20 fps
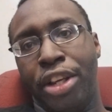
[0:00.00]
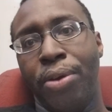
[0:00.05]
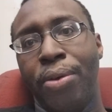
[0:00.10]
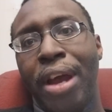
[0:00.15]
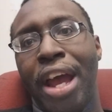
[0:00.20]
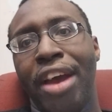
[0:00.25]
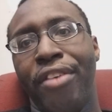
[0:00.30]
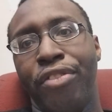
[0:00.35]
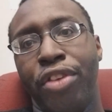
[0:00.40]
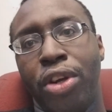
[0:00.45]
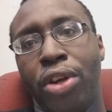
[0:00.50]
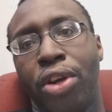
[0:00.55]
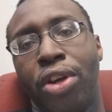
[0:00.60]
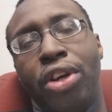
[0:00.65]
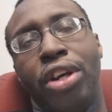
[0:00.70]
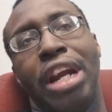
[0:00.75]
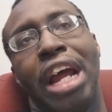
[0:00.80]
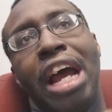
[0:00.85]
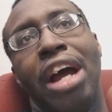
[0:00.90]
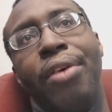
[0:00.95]
You have
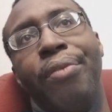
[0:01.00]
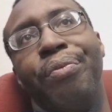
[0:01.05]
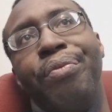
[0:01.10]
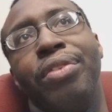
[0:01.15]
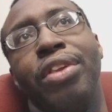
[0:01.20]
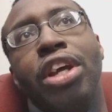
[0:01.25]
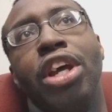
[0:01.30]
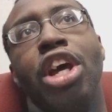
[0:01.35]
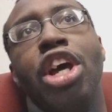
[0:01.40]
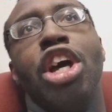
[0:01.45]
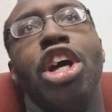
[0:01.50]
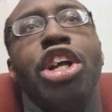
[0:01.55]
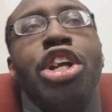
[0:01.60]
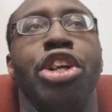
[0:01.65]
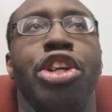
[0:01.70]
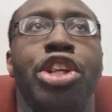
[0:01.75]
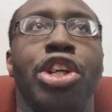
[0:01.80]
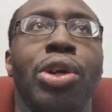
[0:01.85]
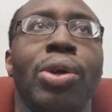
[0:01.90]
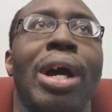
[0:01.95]
now
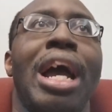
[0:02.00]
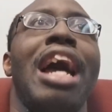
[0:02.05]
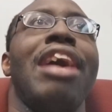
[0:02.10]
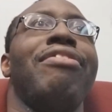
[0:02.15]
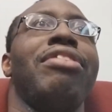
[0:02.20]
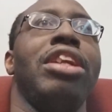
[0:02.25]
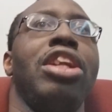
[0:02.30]
you do have